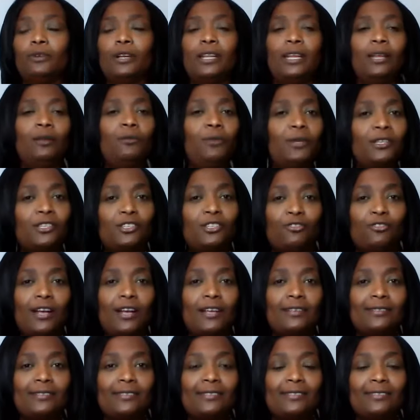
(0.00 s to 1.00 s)
run-in with
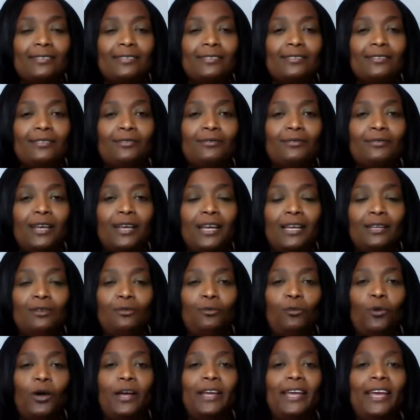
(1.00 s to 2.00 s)
stress
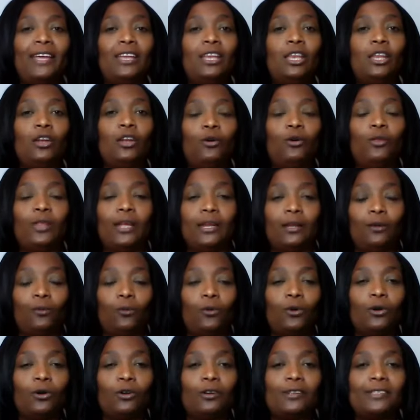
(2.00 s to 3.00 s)
and why I know that
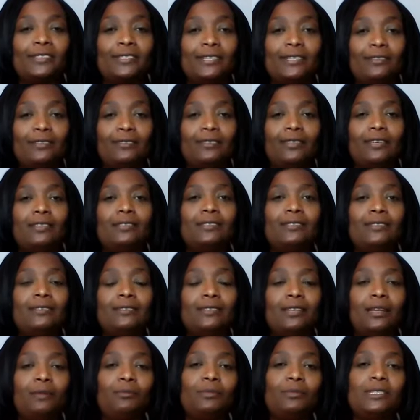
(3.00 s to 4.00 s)
it works. These
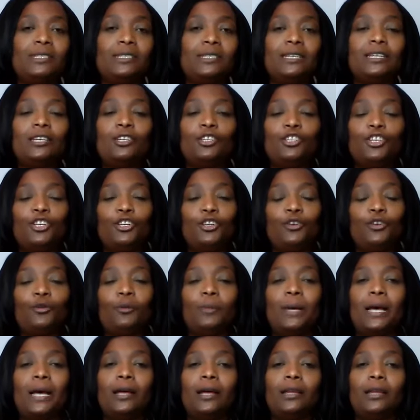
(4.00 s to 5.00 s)
things that I'm teaching
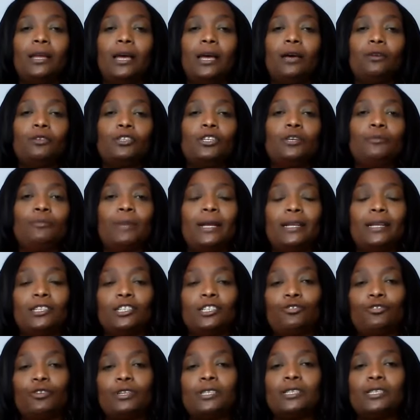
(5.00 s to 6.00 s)
you about how to
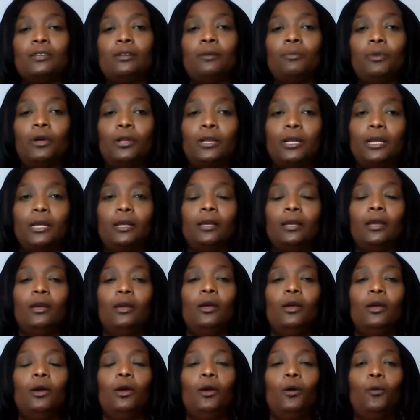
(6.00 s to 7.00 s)
manage stress in your body,
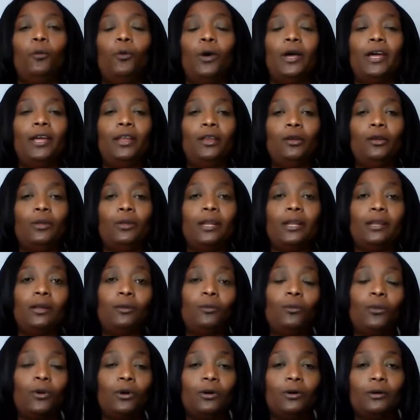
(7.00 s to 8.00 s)
why I know that
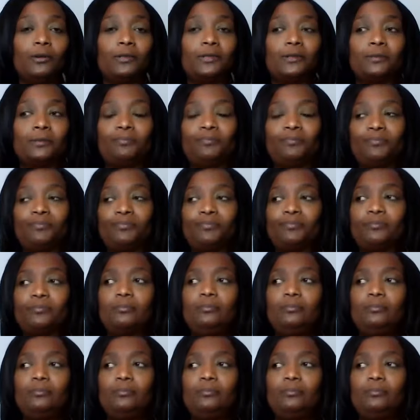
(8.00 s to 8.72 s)
it works.